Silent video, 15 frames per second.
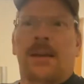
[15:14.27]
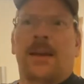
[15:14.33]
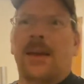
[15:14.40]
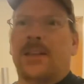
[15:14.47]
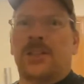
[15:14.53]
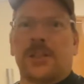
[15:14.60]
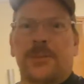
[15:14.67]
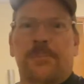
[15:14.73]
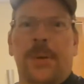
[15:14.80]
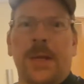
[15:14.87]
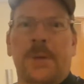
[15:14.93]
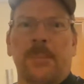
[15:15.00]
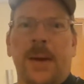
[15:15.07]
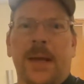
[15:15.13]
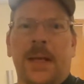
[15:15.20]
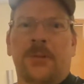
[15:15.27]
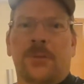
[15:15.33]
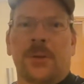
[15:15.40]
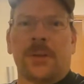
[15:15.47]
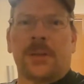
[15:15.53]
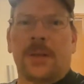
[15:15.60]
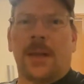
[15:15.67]
it just piqued my
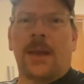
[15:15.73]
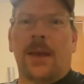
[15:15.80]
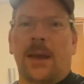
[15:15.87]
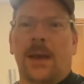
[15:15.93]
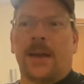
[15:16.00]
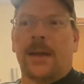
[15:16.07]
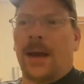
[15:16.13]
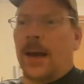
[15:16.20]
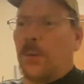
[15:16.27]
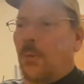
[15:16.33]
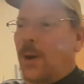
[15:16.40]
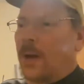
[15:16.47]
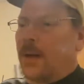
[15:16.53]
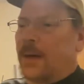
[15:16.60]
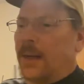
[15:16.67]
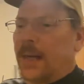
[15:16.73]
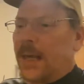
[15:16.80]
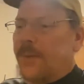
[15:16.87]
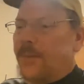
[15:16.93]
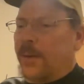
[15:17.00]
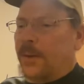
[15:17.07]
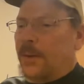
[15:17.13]
interest, and I wanted to
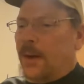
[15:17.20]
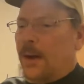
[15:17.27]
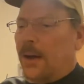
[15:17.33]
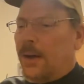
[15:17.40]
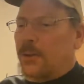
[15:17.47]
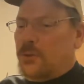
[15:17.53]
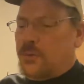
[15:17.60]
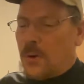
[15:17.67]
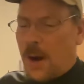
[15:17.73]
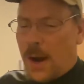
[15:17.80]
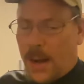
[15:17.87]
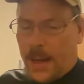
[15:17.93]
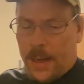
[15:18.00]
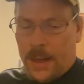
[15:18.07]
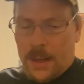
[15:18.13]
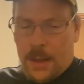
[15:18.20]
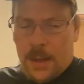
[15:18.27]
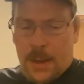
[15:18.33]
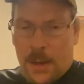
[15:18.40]
give it a try.